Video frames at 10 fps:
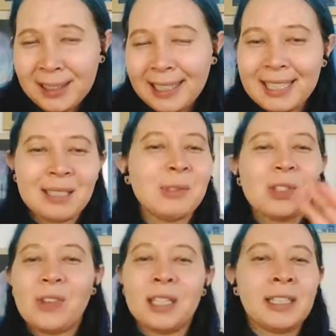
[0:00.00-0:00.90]
I guess I'm
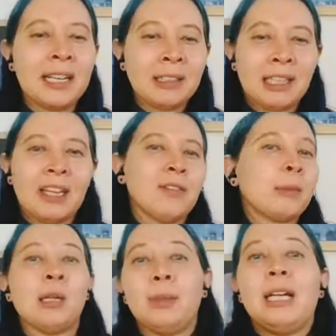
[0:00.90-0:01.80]
just figuring out like if I'm
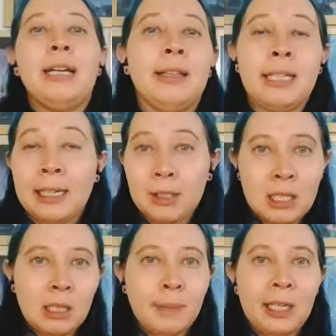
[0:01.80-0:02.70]
going to put anything else
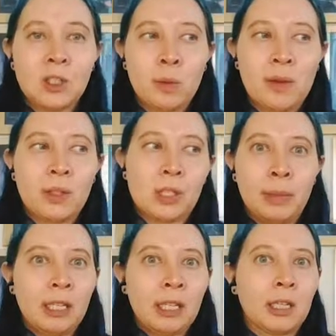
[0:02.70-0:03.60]
in the bedroom, if there's going
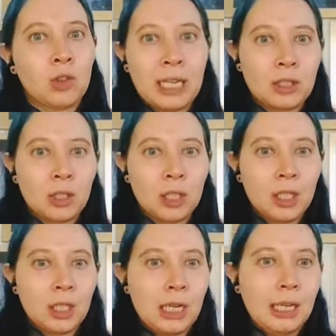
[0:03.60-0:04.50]
to be like a
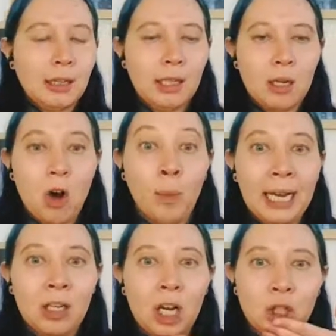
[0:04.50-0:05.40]
dresser and like, oh
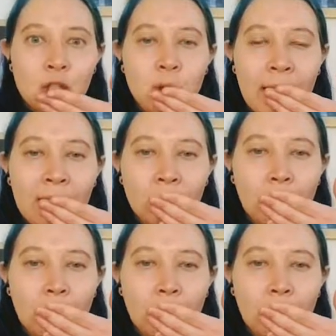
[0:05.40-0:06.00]
my God, there's no bathroom.